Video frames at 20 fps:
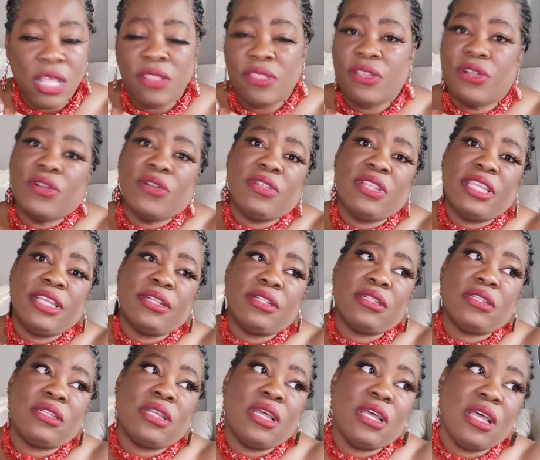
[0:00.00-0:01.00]
They're
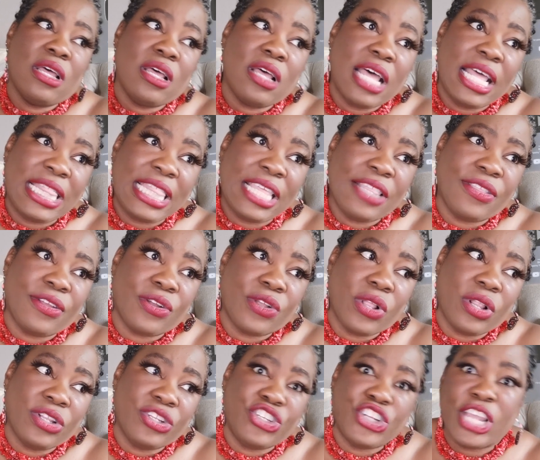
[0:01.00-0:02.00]
little, I think they're
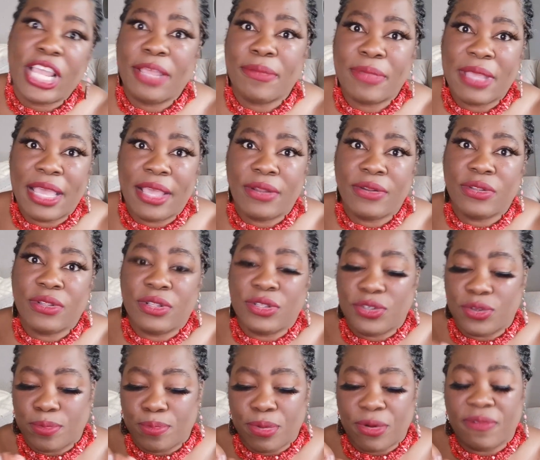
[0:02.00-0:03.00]
called chime candles
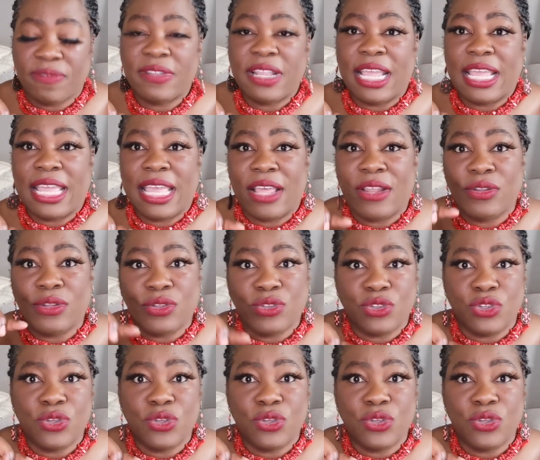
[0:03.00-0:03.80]
or birthday candles.